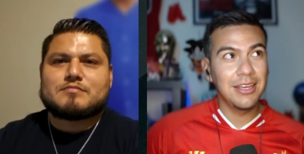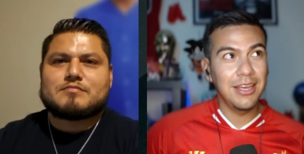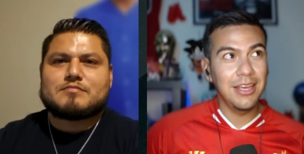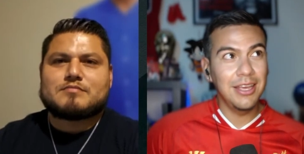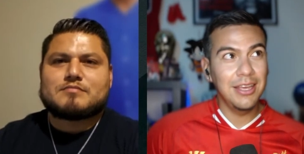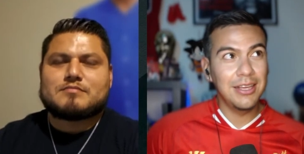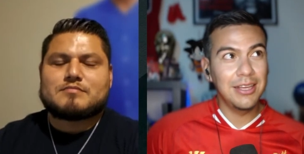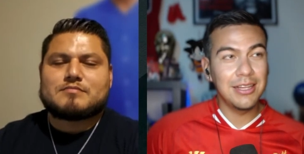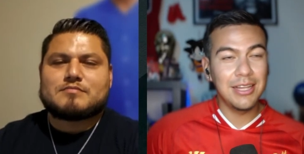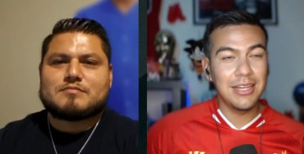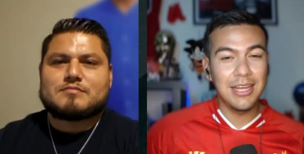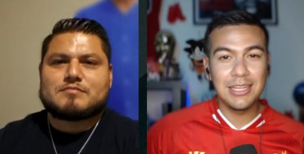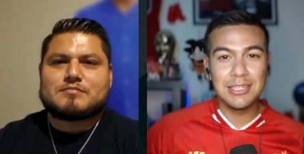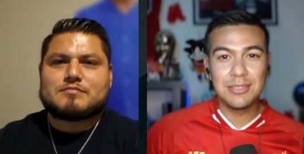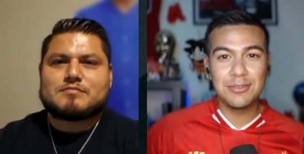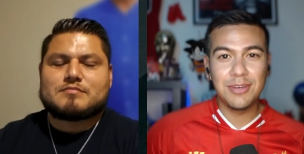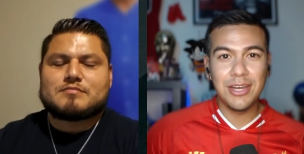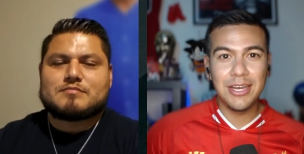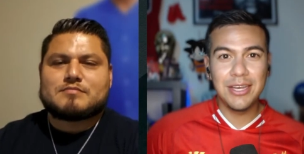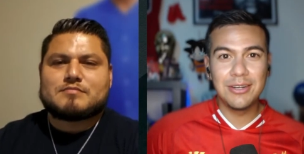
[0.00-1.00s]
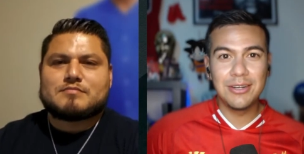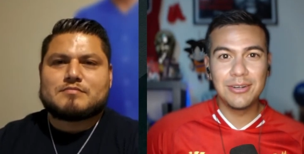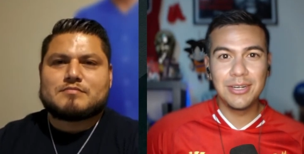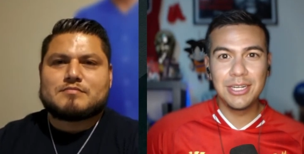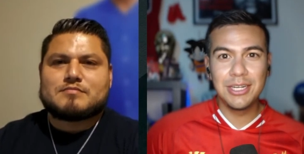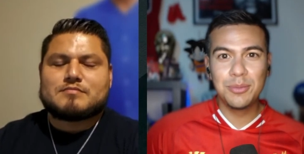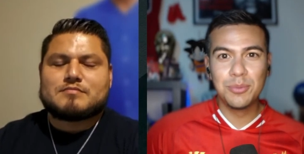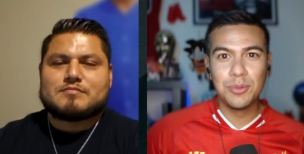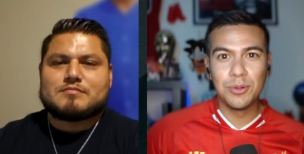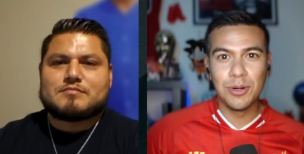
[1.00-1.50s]
Speaker 1: A class fighter
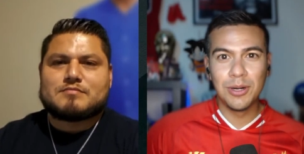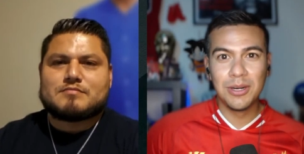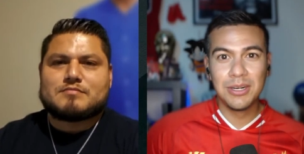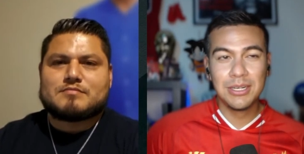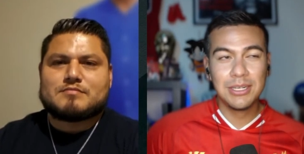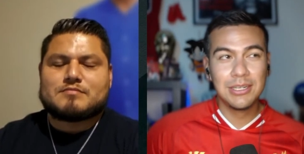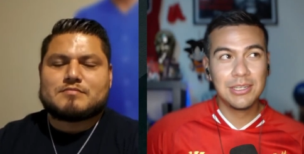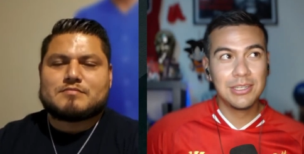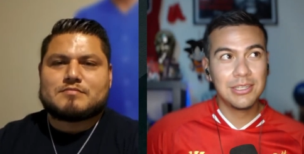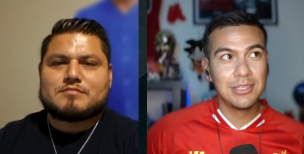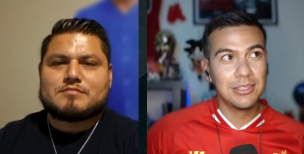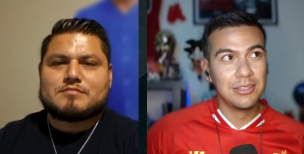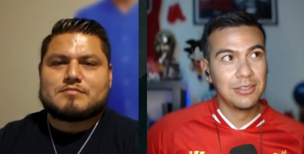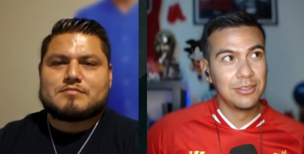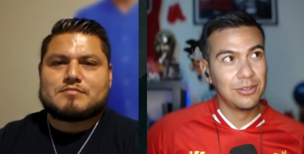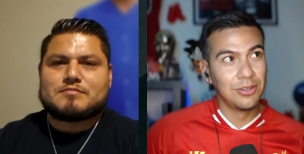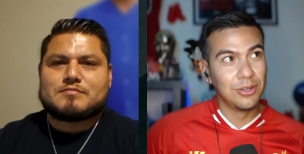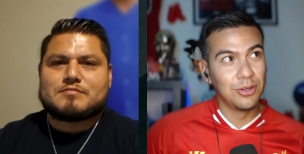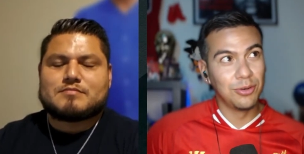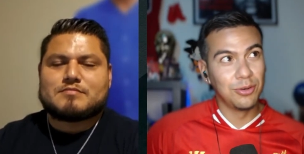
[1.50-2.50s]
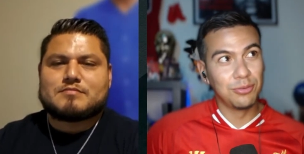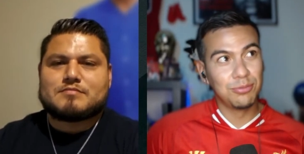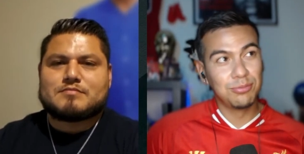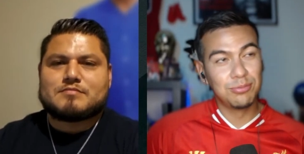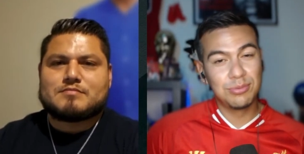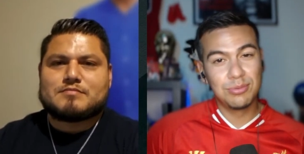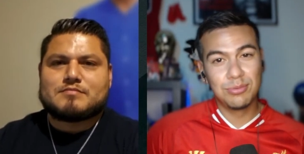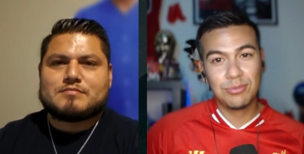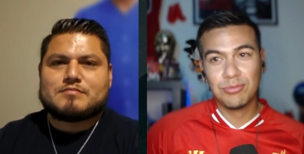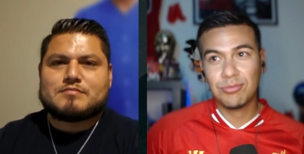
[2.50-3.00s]
anymore. You know,
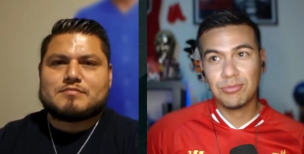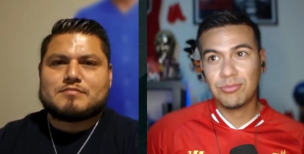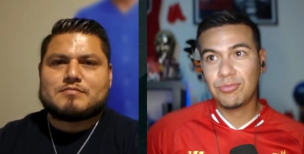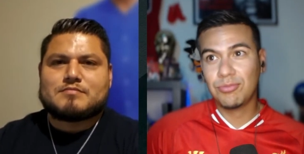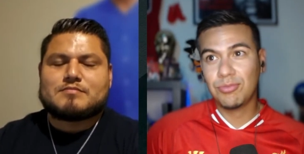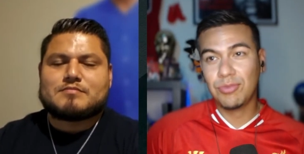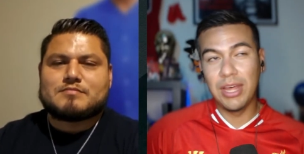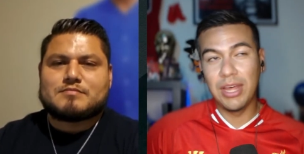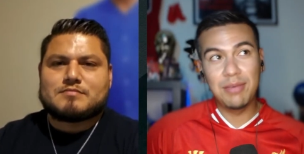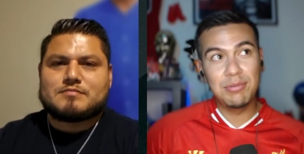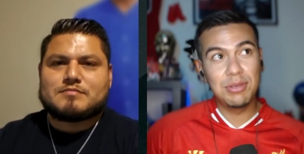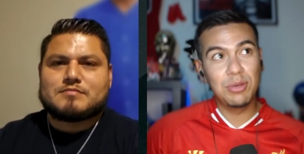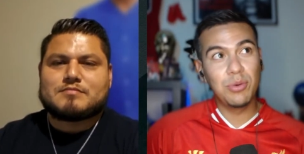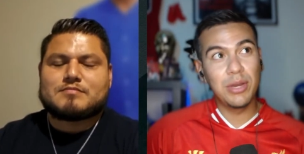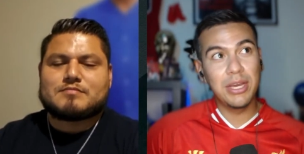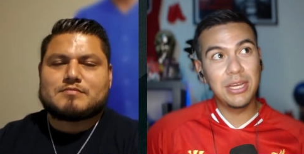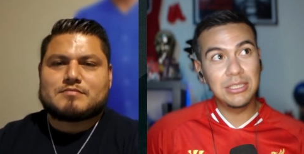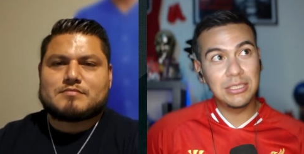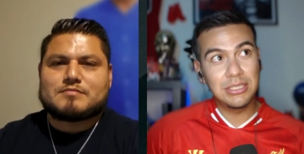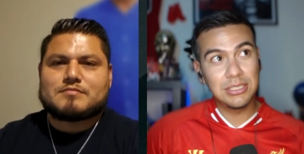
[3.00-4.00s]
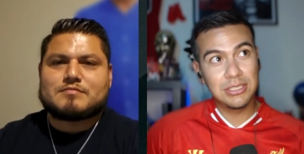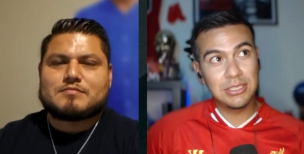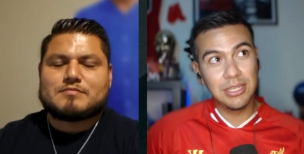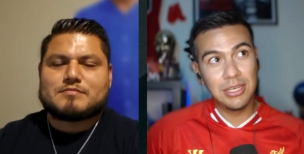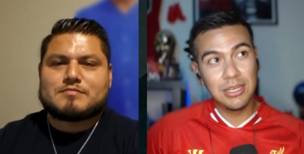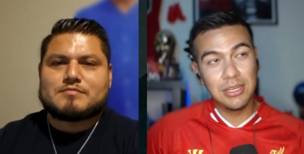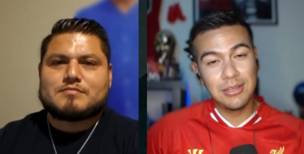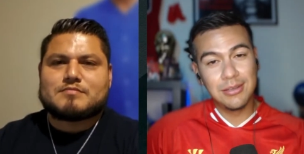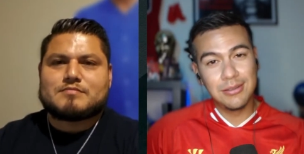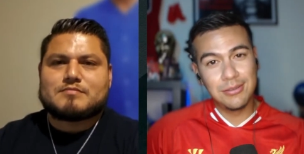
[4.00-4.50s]
heavyweights,
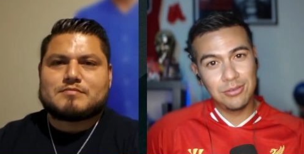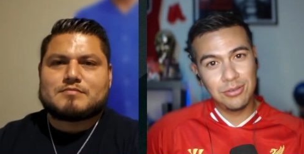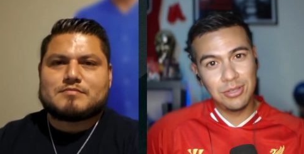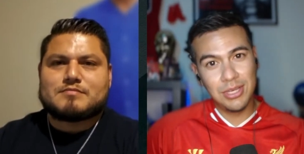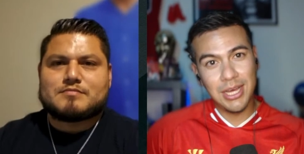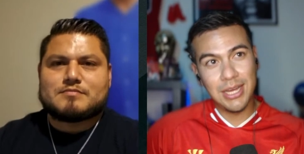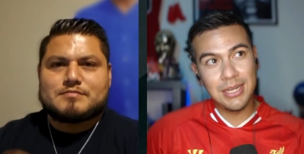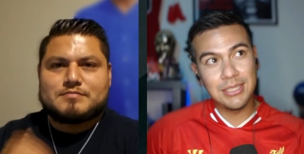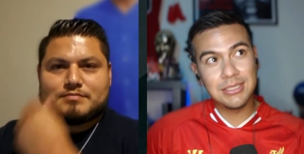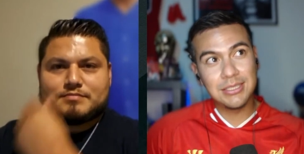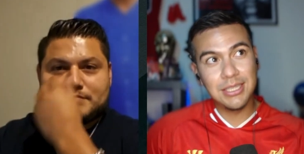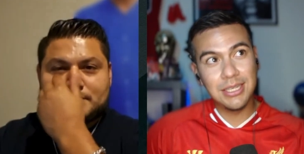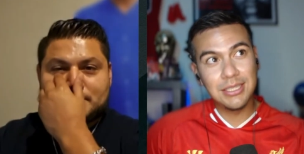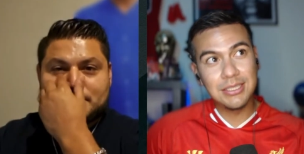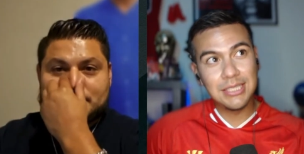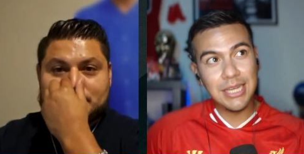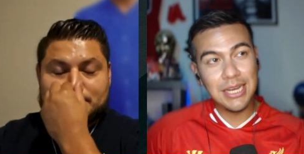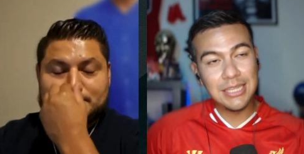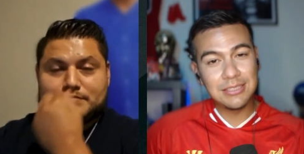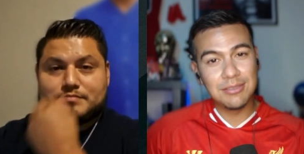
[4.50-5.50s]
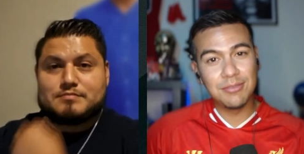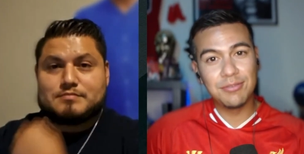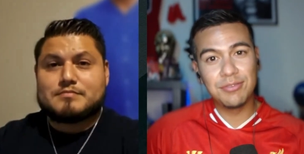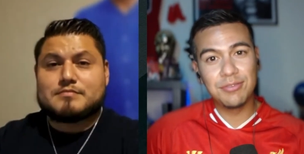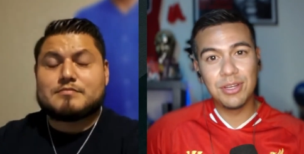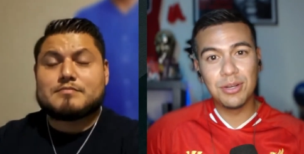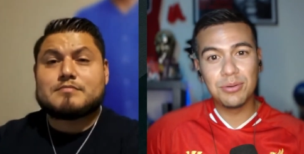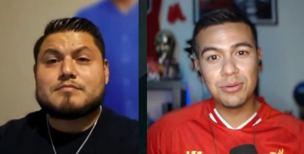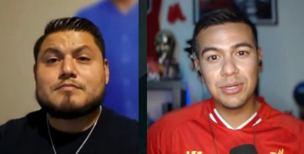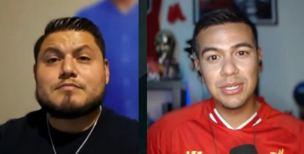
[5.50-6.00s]
you gotta say Tyson
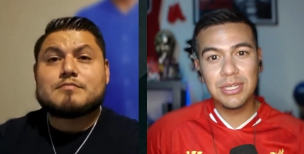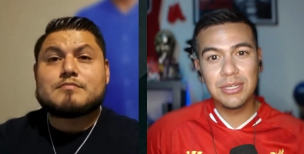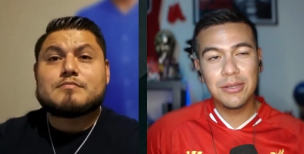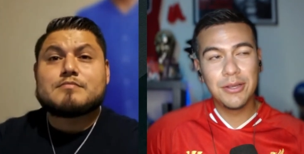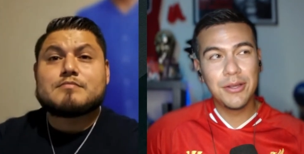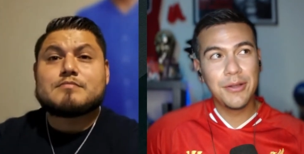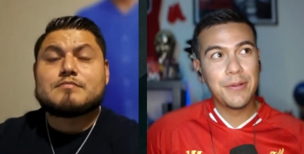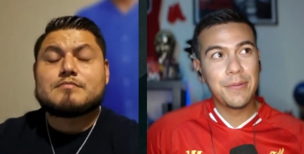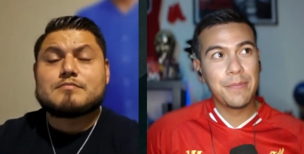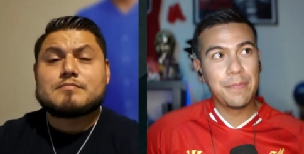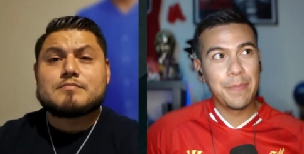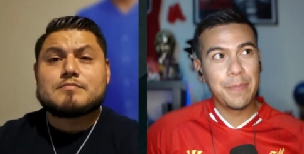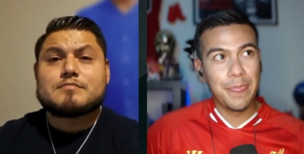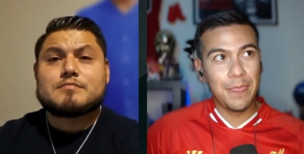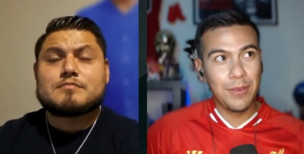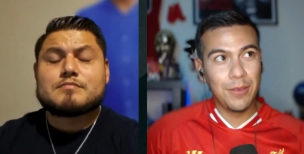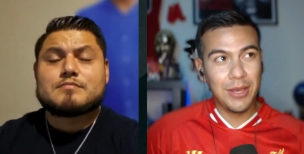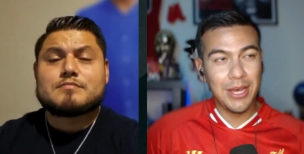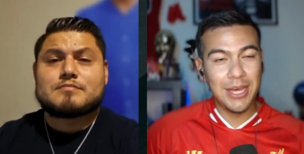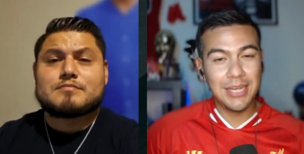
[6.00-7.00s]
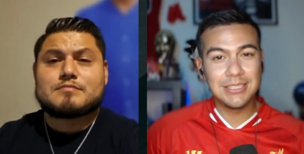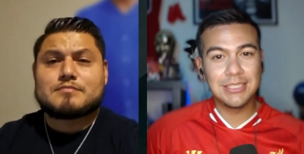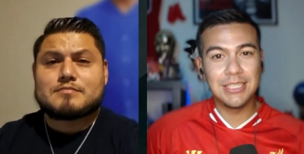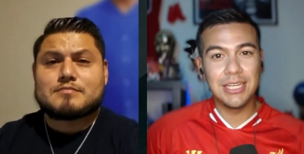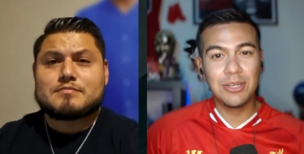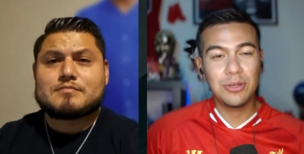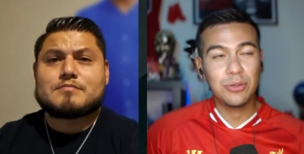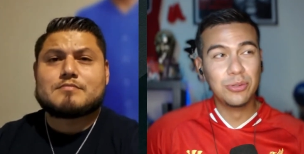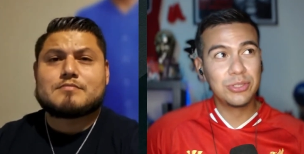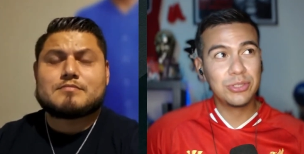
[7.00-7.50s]
Fury, you gotta
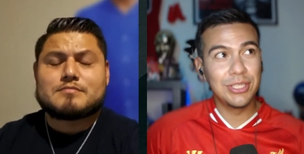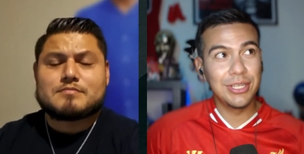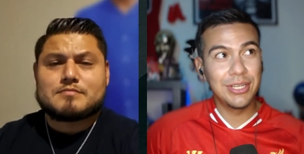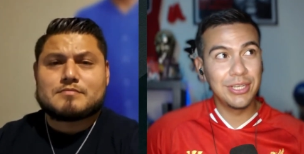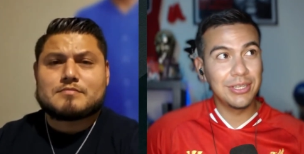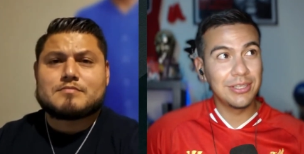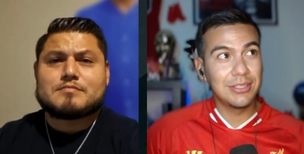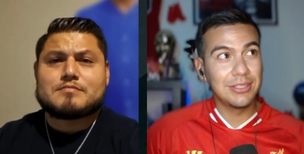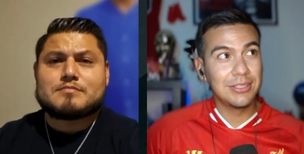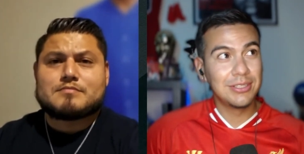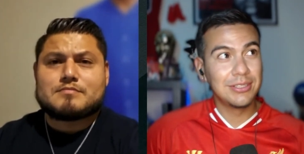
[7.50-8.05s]
say Usyk,